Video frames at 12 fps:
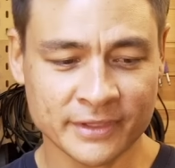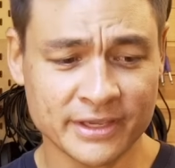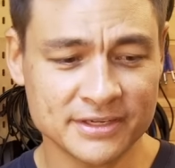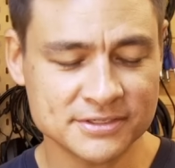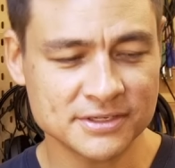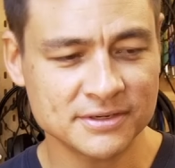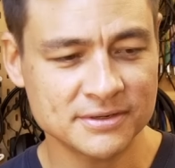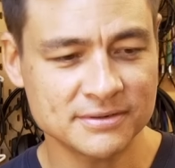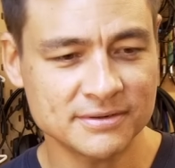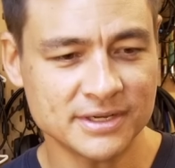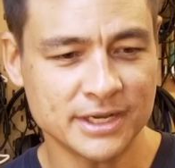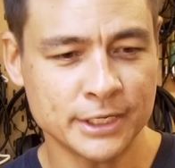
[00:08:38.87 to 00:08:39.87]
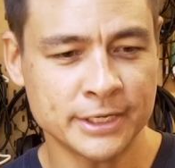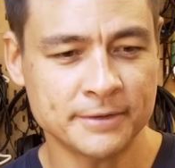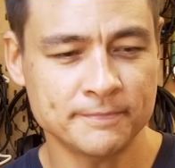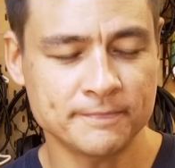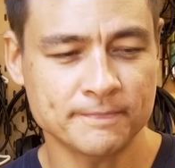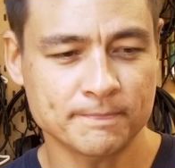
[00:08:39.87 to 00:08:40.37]
And so
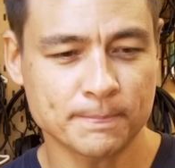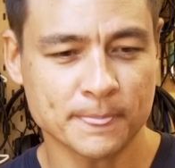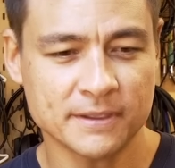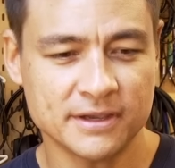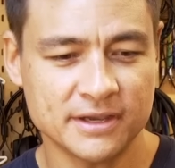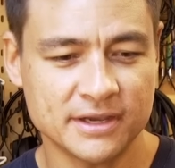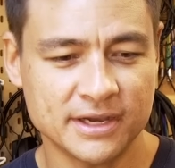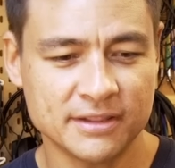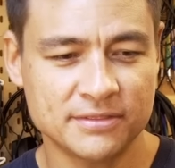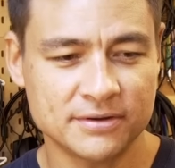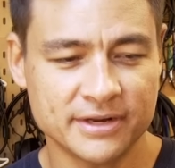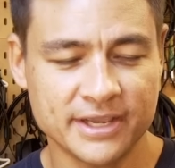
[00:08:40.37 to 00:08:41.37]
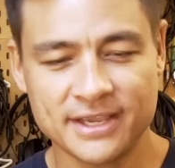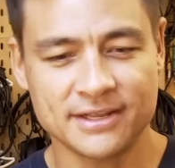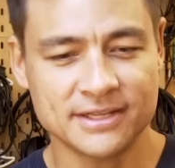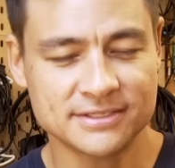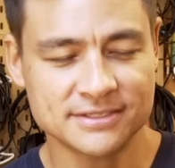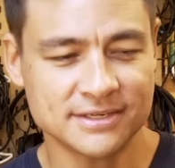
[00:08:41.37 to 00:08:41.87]
I thought, hey,
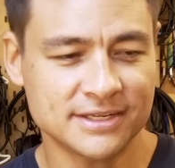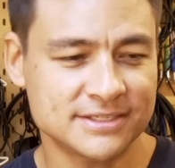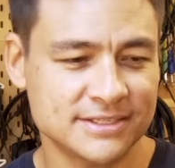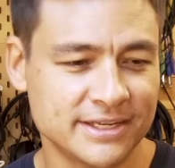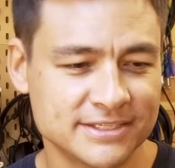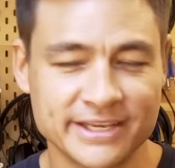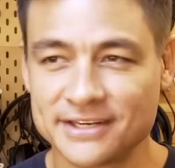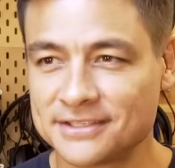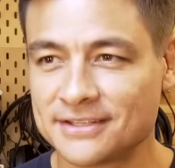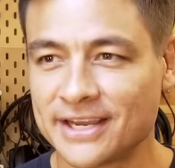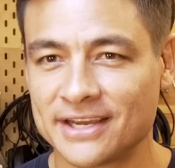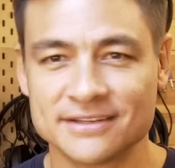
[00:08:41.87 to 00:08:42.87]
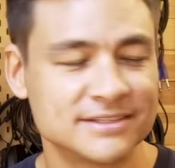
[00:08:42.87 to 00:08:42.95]
let's get into that.